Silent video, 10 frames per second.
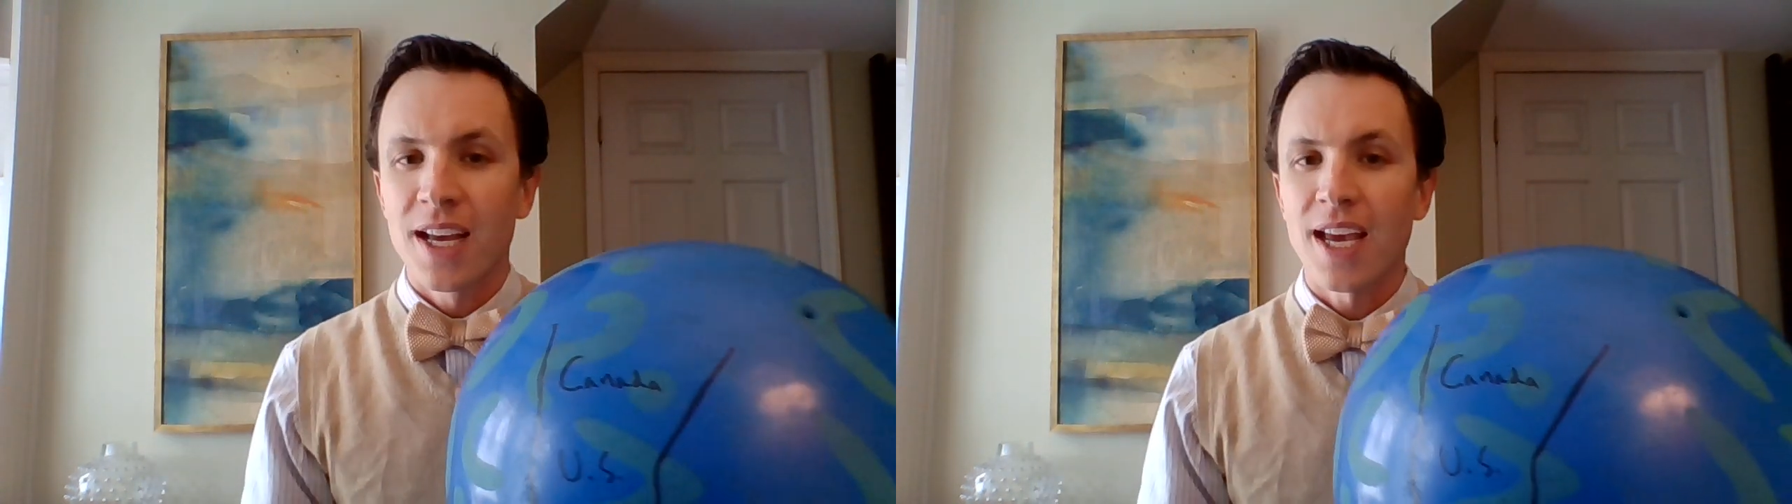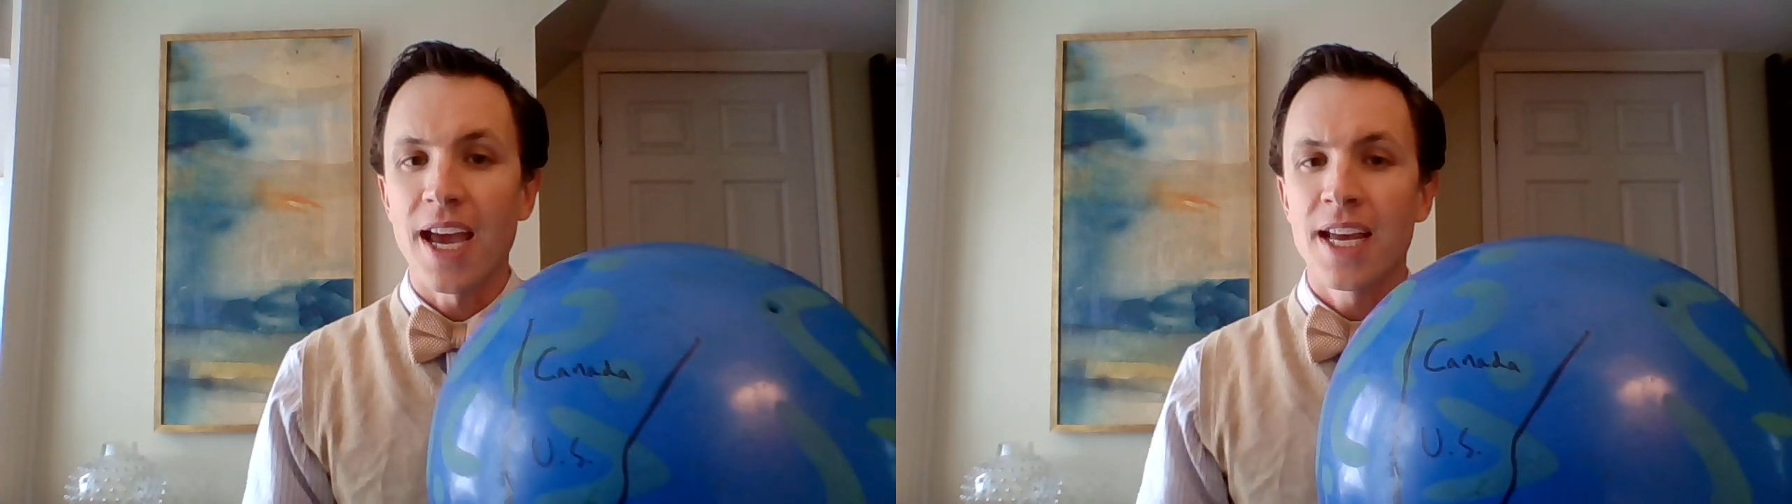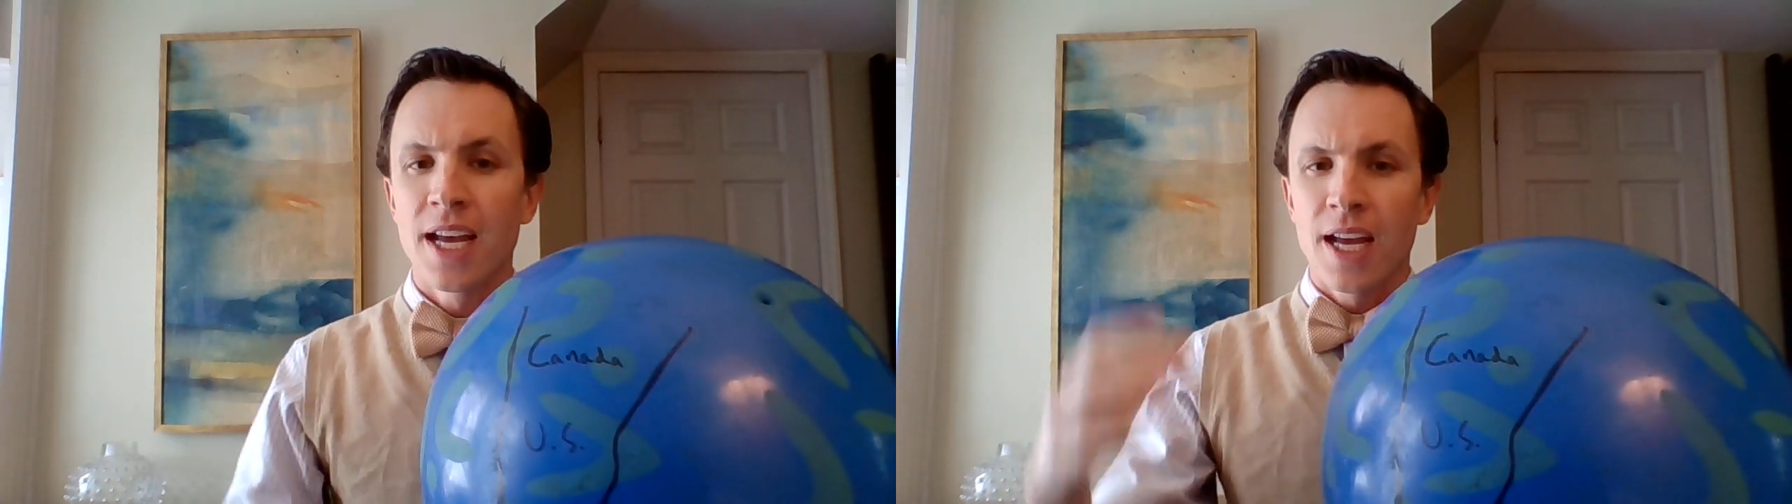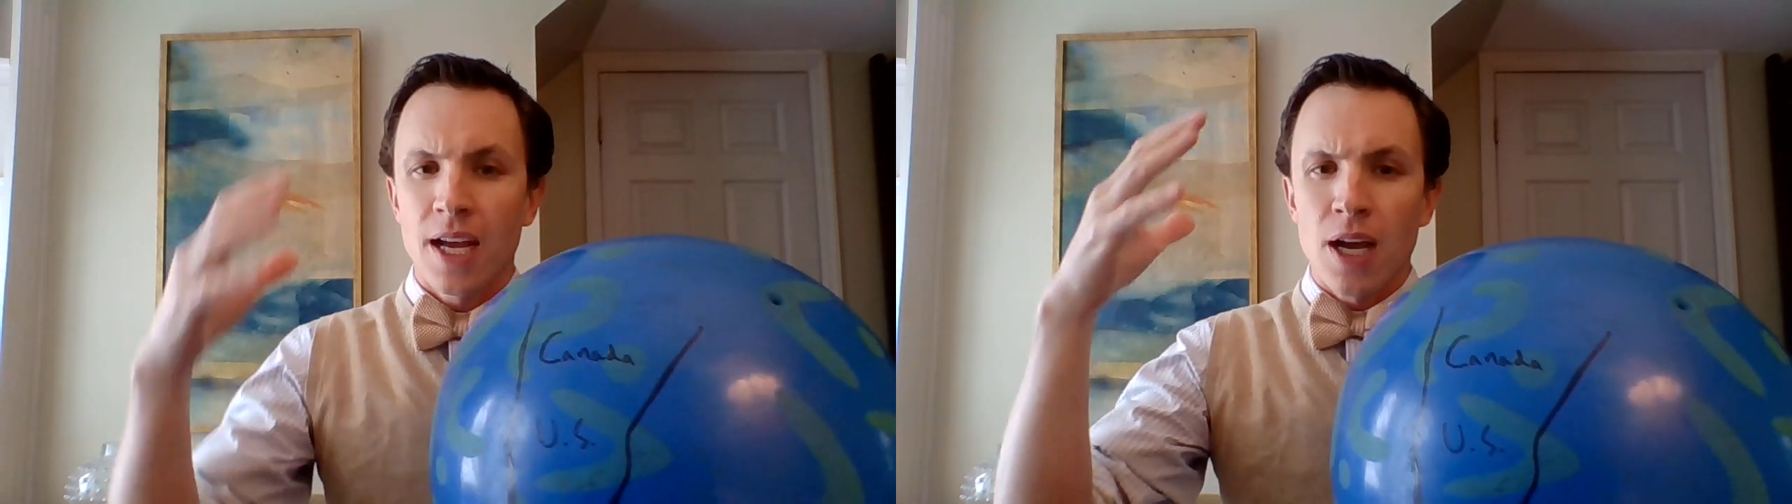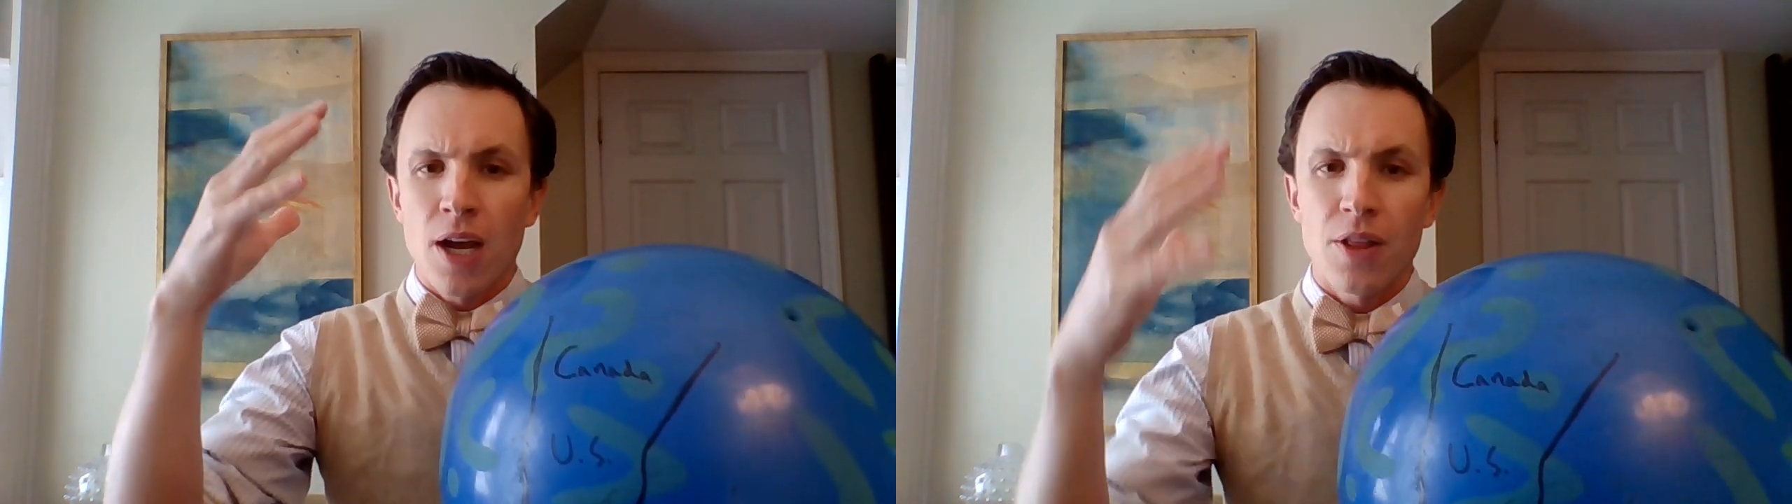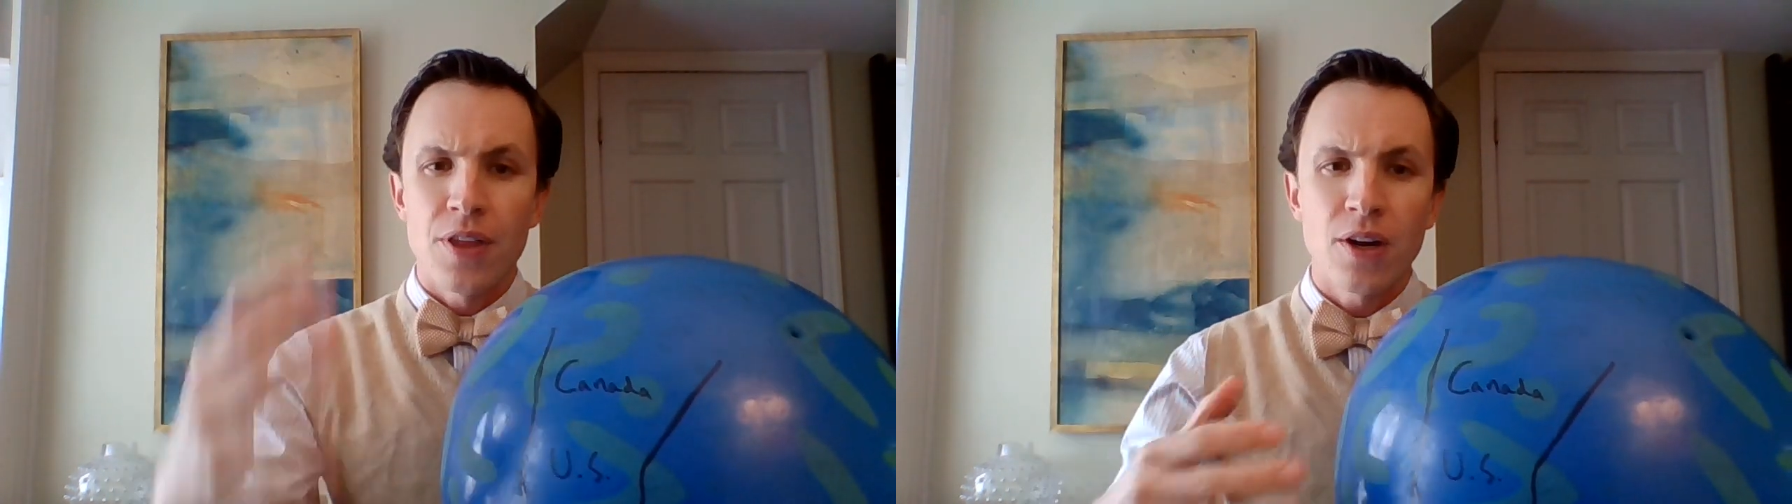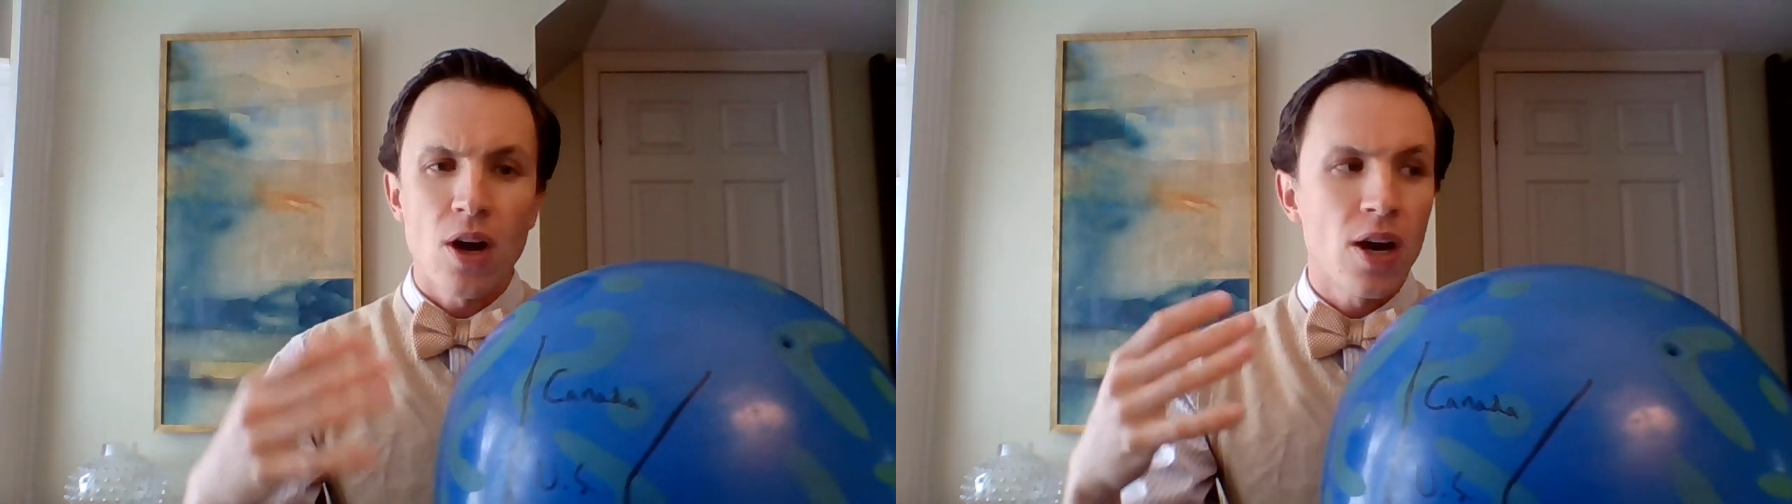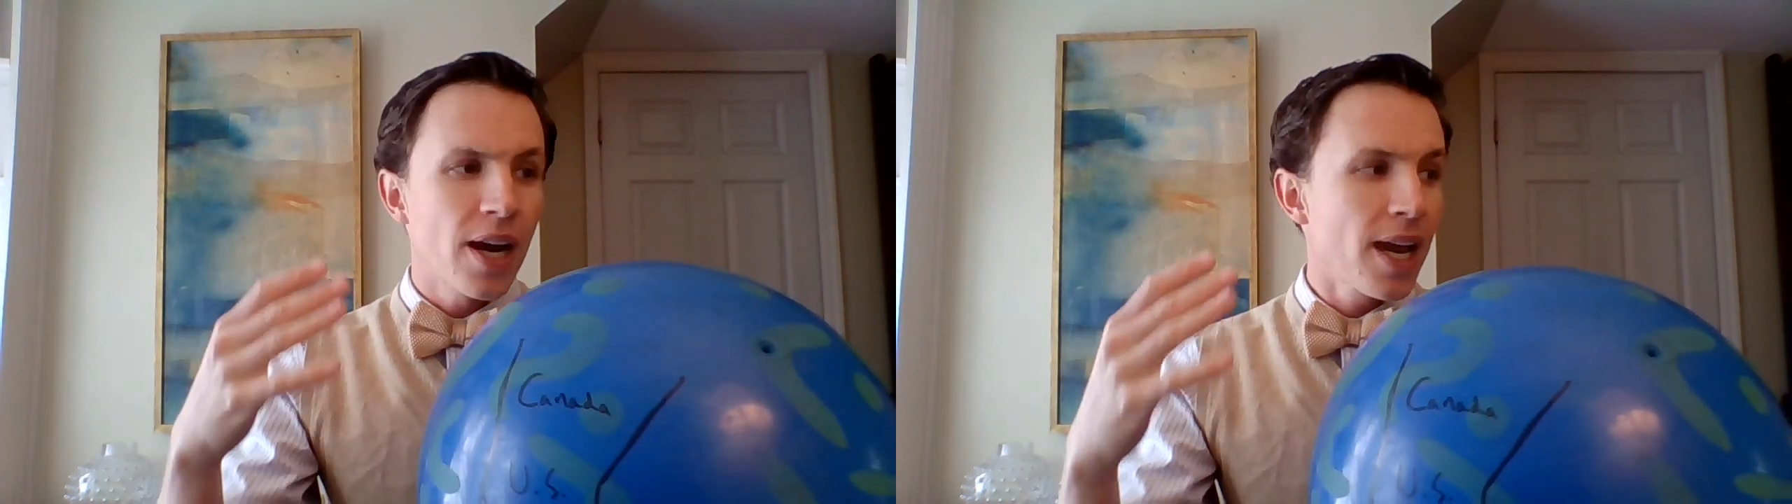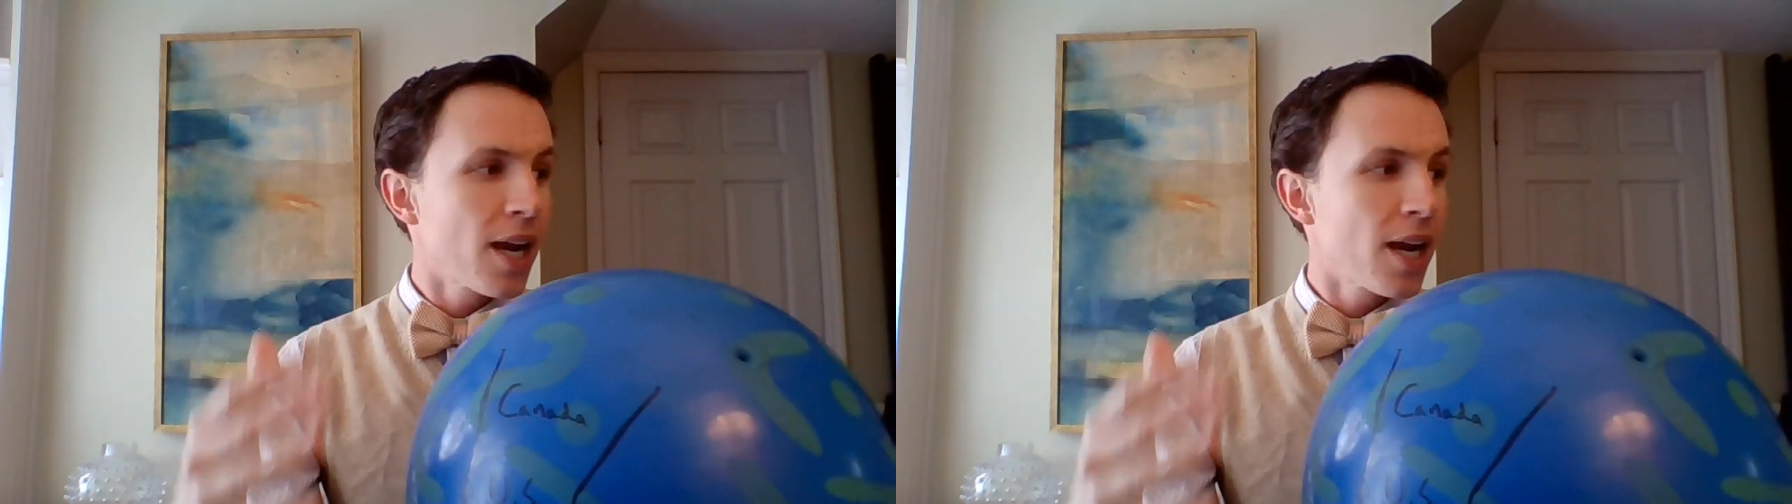Okay, there are